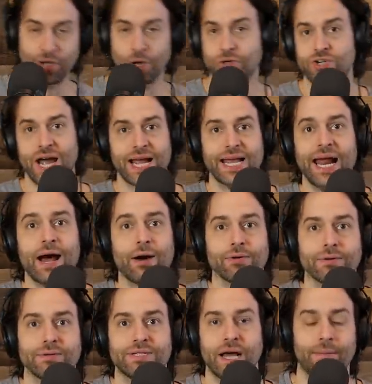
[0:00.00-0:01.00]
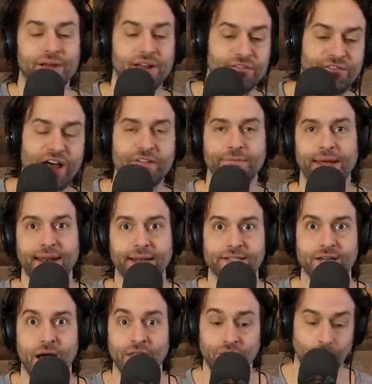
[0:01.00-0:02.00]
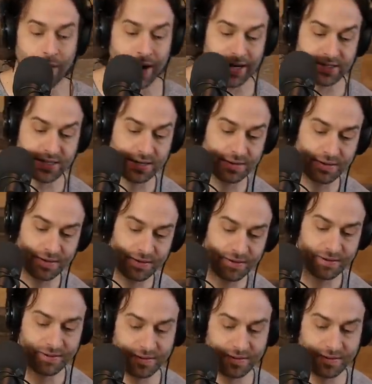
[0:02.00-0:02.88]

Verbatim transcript: Don't drag it out. Tell me in 5 minutes. Otherwise, I